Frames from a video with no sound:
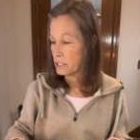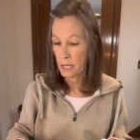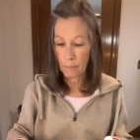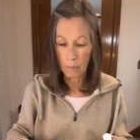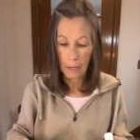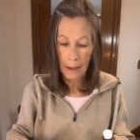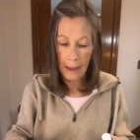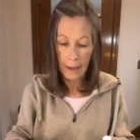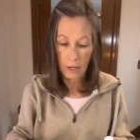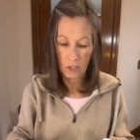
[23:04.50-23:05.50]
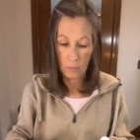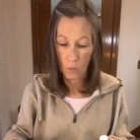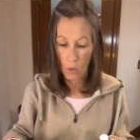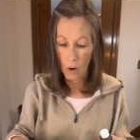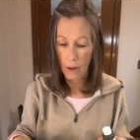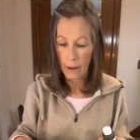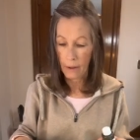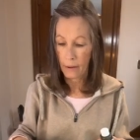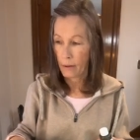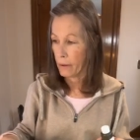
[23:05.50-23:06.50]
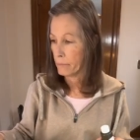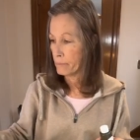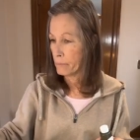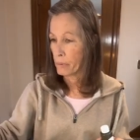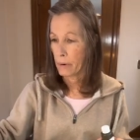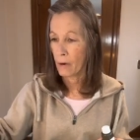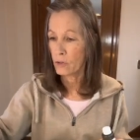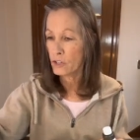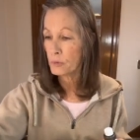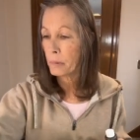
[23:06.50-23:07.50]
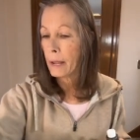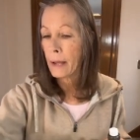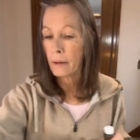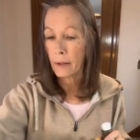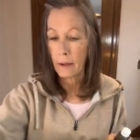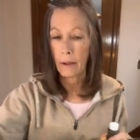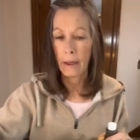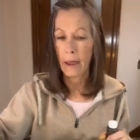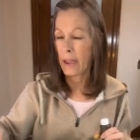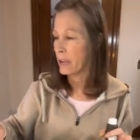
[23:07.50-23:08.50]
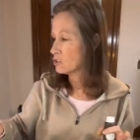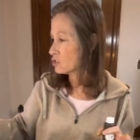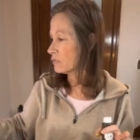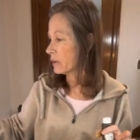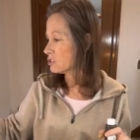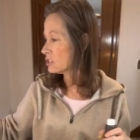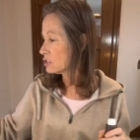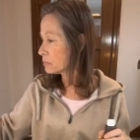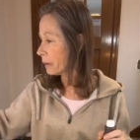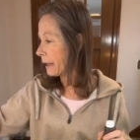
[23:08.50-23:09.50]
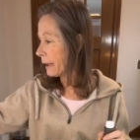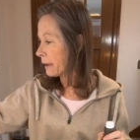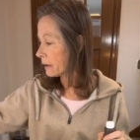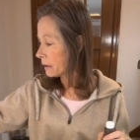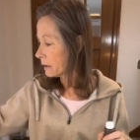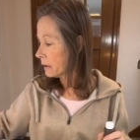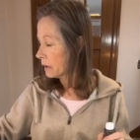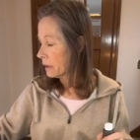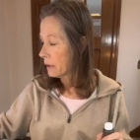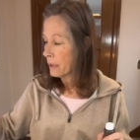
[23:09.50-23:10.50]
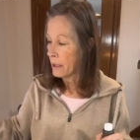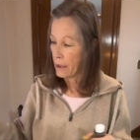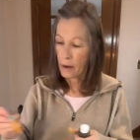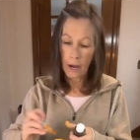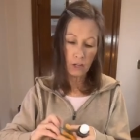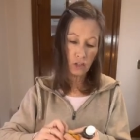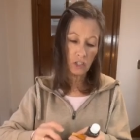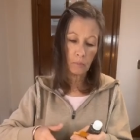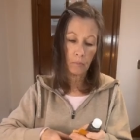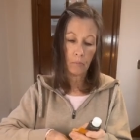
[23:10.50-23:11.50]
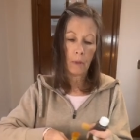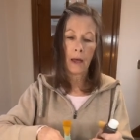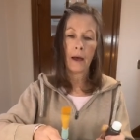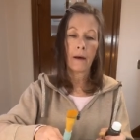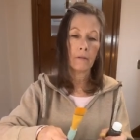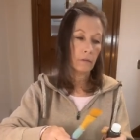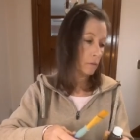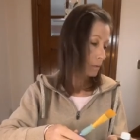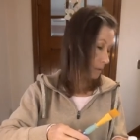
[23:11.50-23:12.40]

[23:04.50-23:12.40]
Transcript: a deep black, it's more like a brownish black, like a aged vintage black. And I just had,